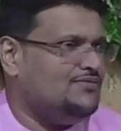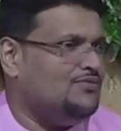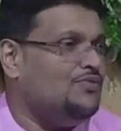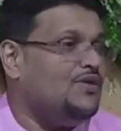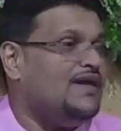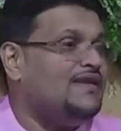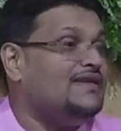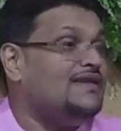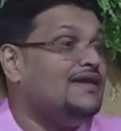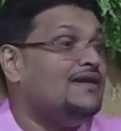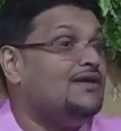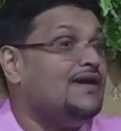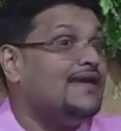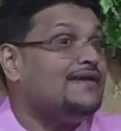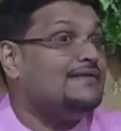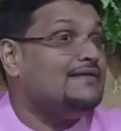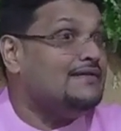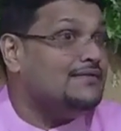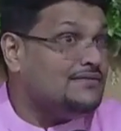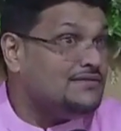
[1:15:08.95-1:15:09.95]
when they get
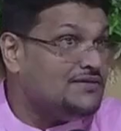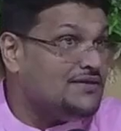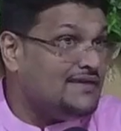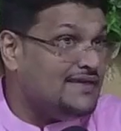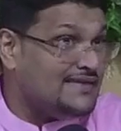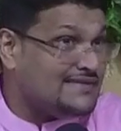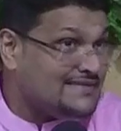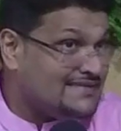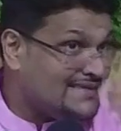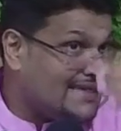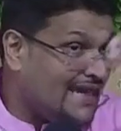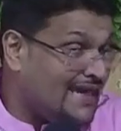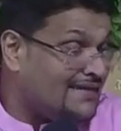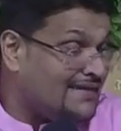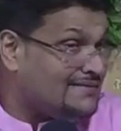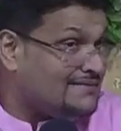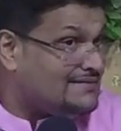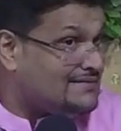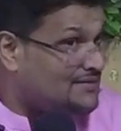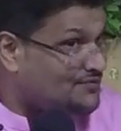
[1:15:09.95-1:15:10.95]
into their
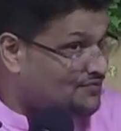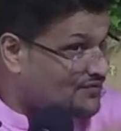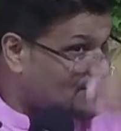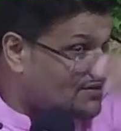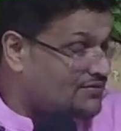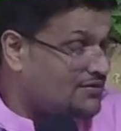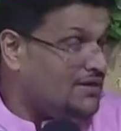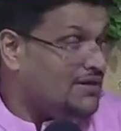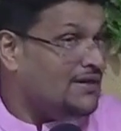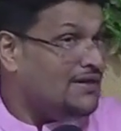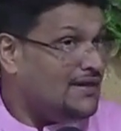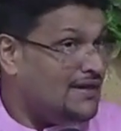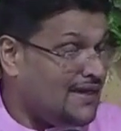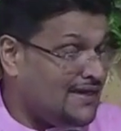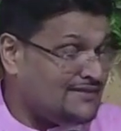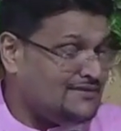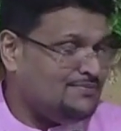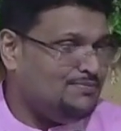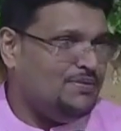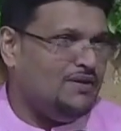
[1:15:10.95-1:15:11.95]
scientific
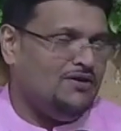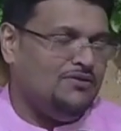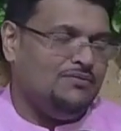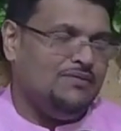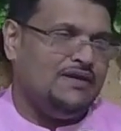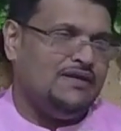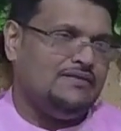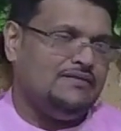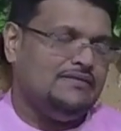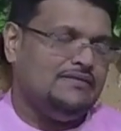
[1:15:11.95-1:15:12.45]
experiment.